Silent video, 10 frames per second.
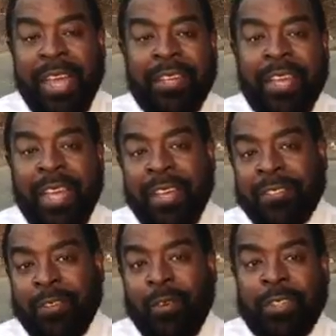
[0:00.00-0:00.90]
and they
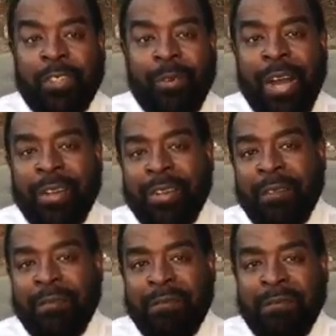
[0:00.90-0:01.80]
escort you out in
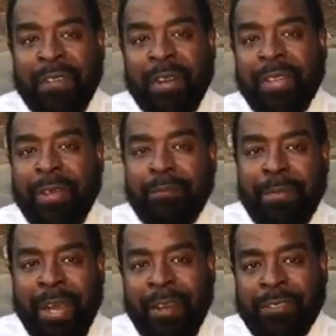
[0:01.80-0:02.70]
a very
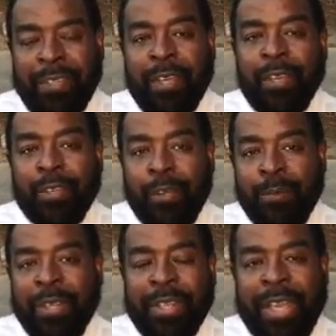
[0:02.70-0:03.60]
embarrassing,
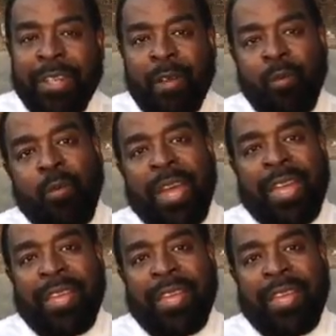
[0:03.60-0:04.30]
humiliating way.